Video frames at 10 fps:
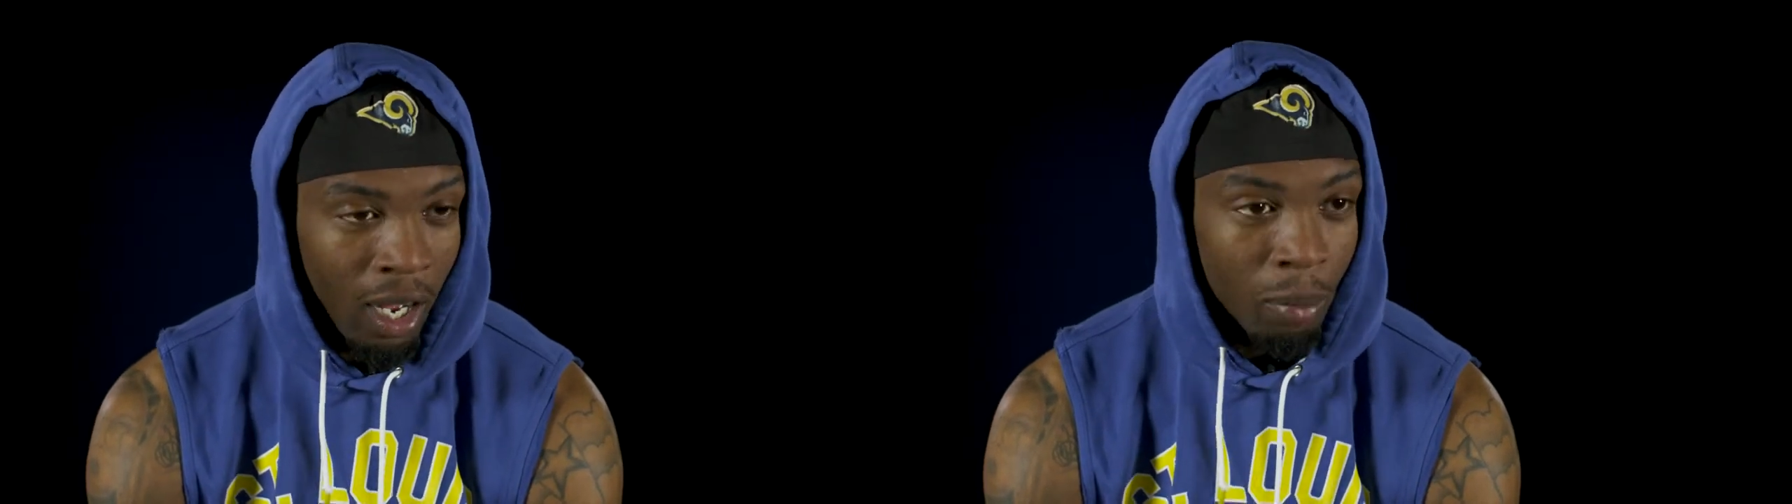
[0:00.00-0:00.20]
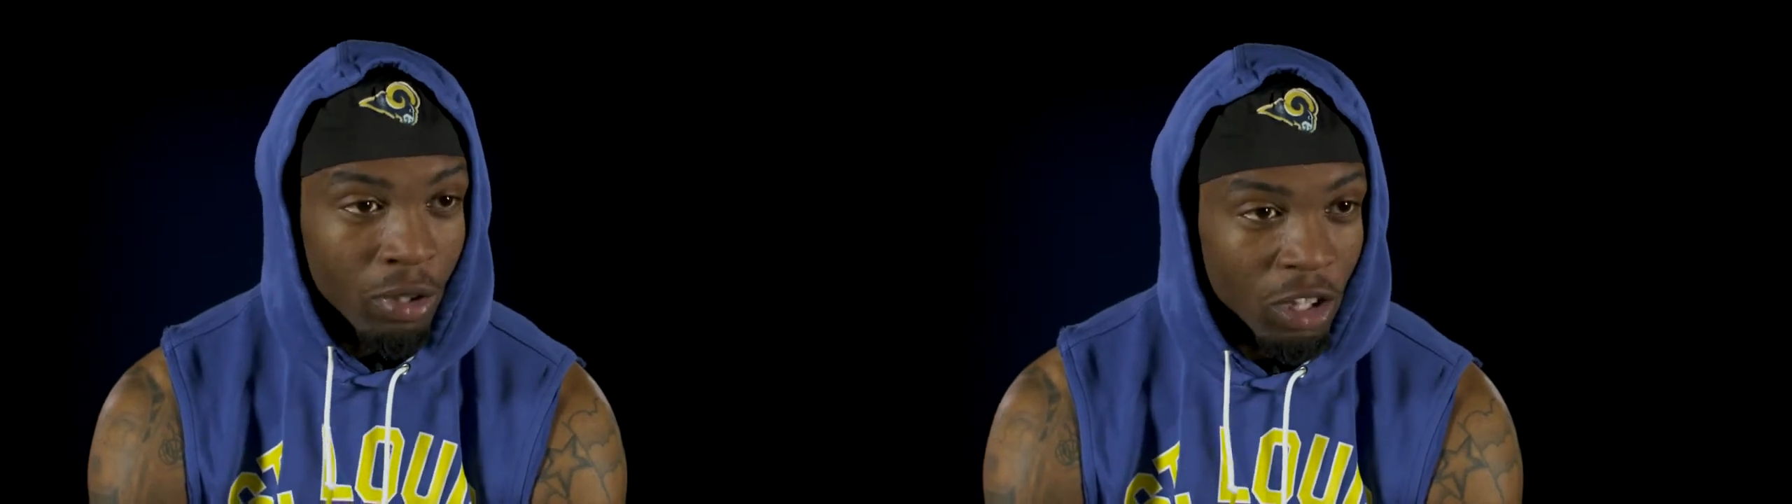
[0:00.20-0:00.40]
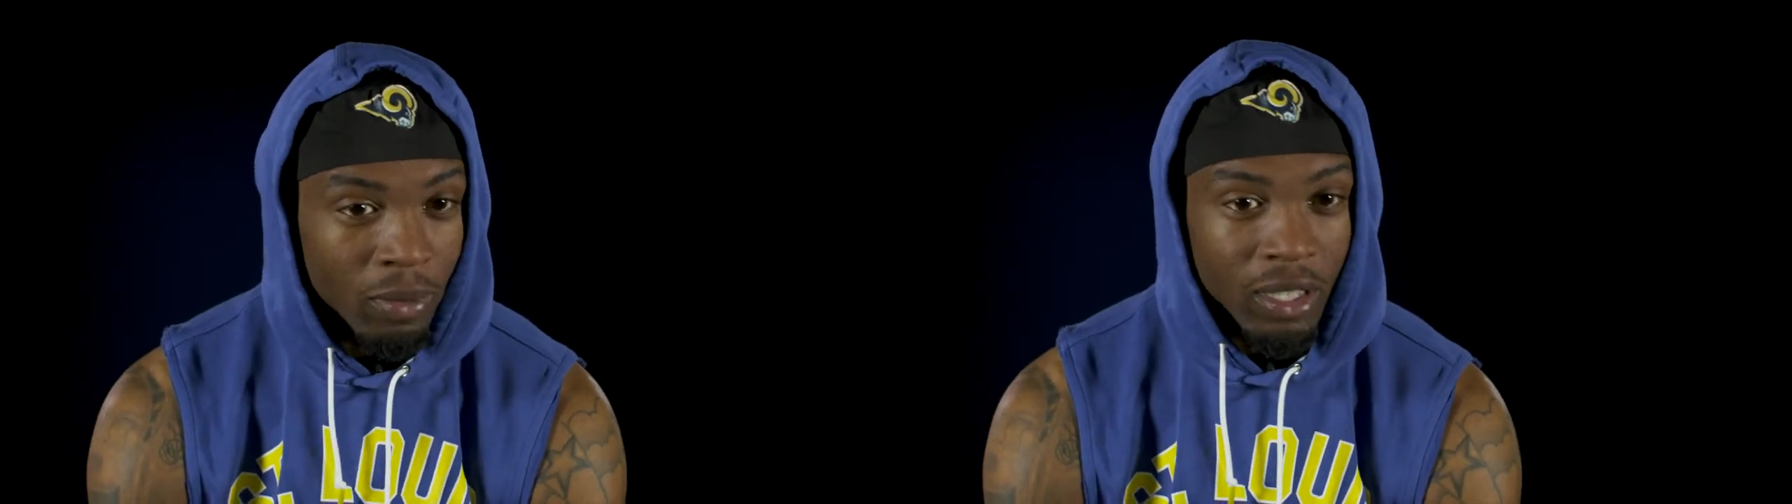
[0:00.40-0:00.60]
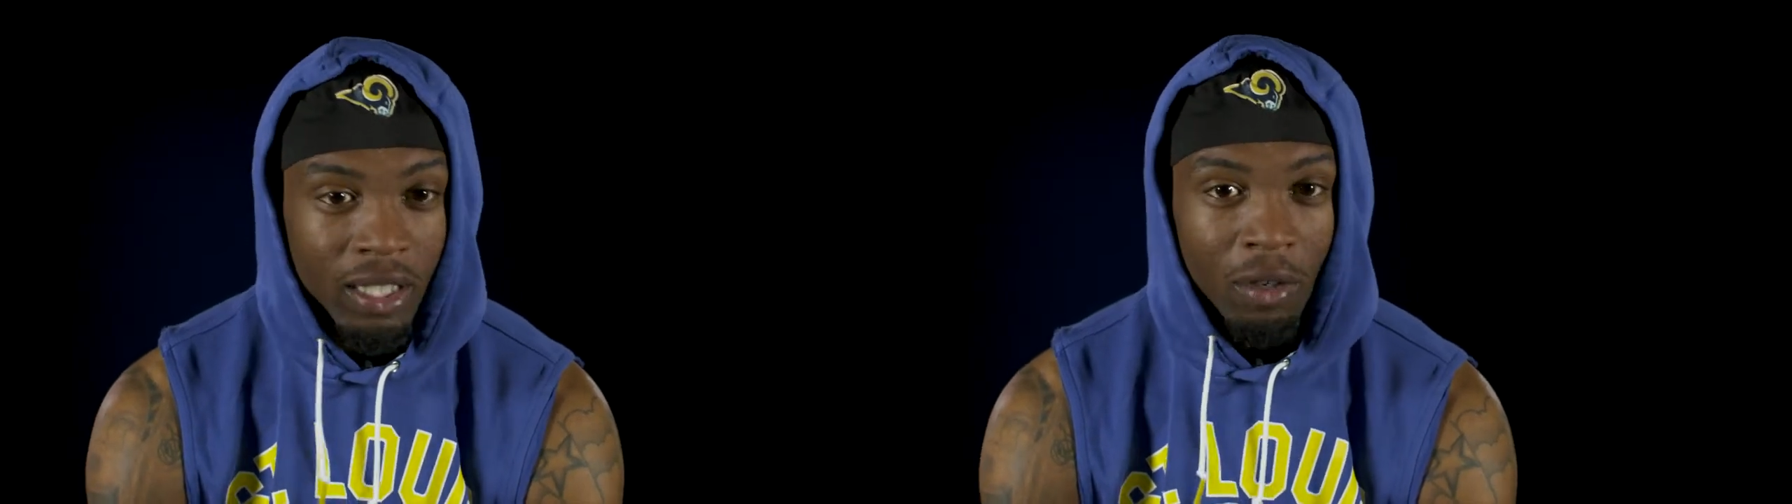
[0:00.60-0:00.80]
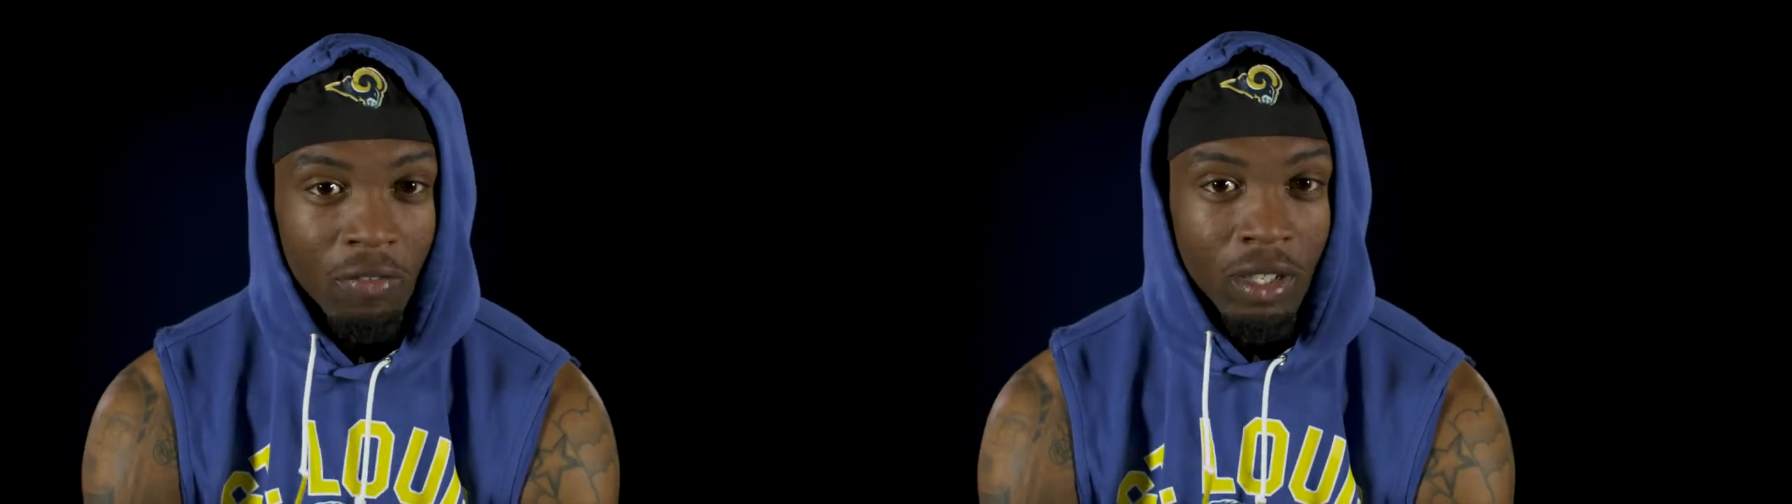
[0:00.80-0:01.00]
push
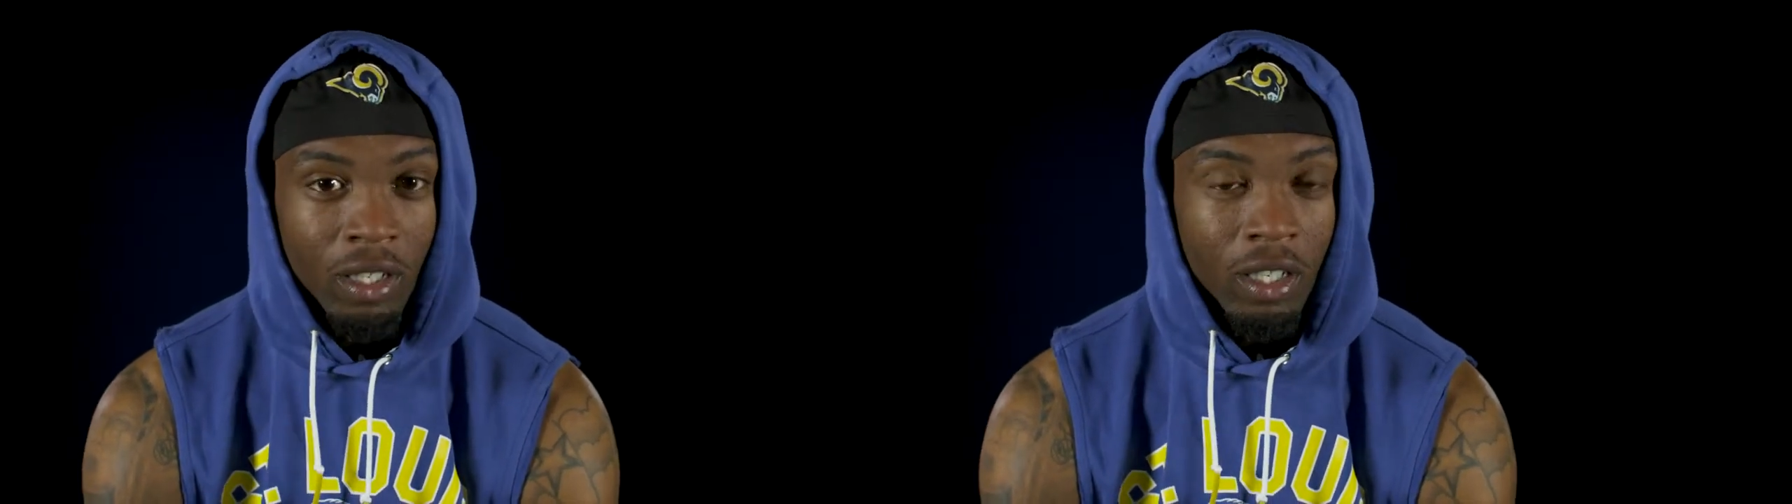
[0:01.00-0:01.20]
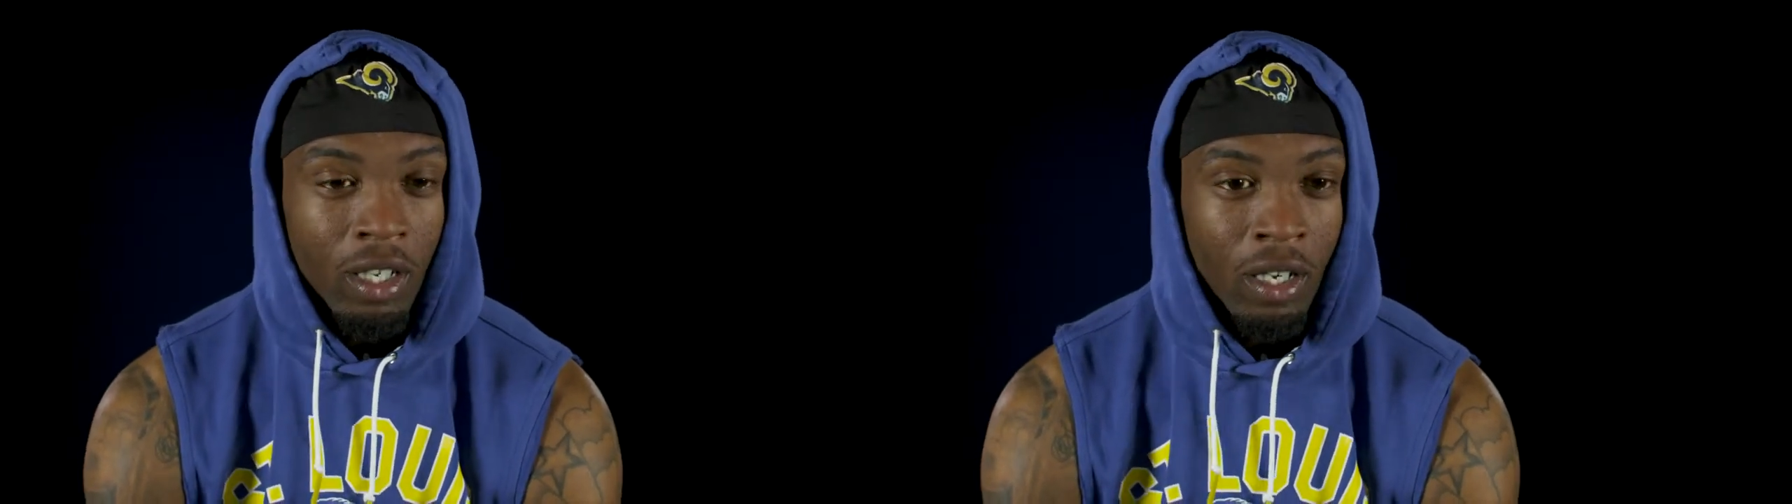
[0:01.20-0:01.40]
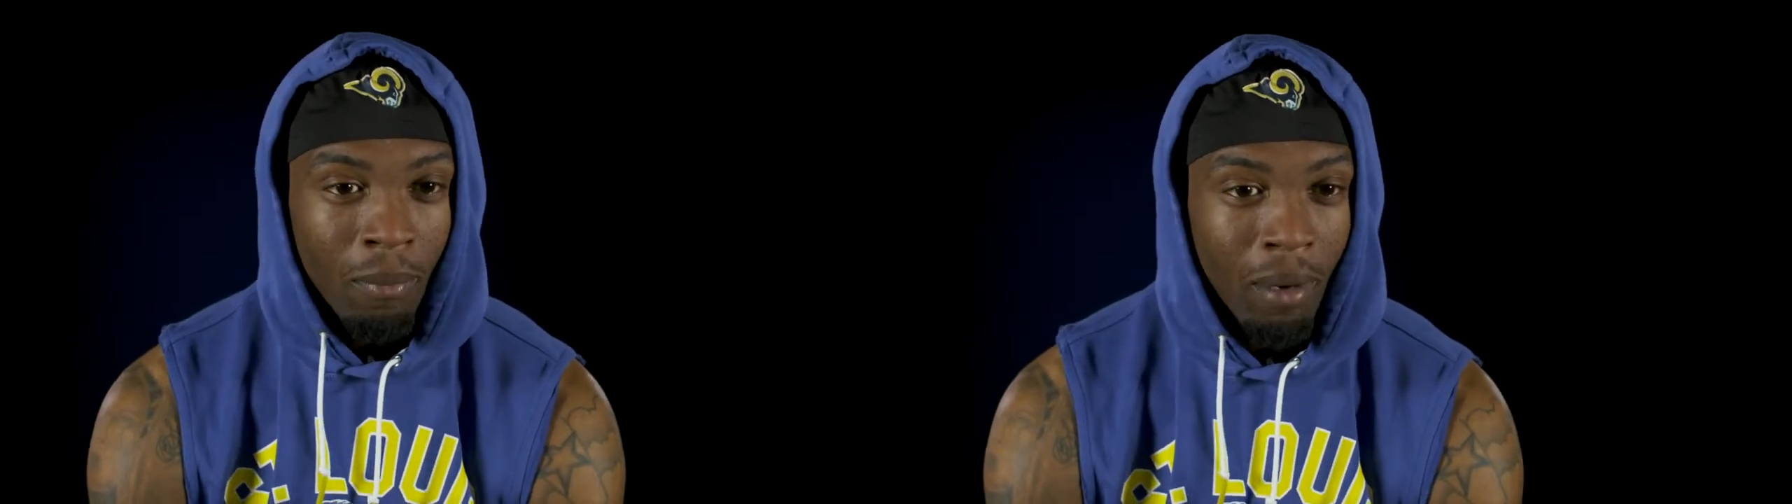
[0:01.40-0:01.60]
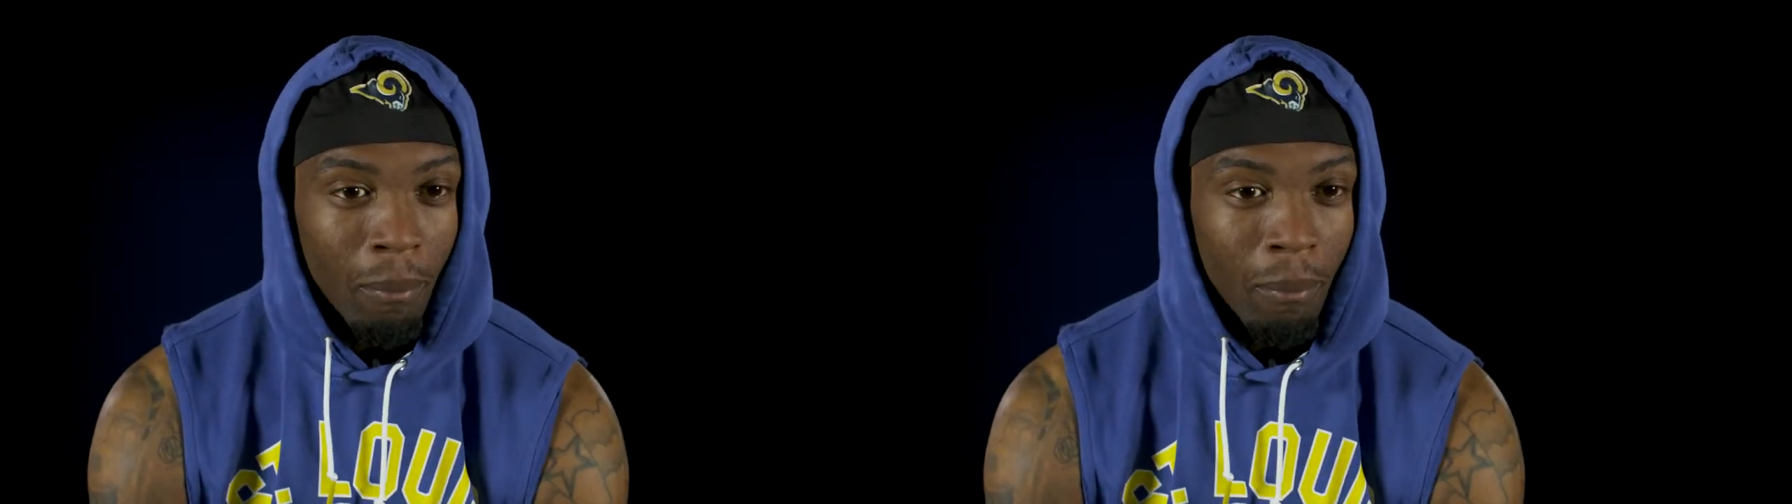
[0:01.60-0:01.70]
myself and my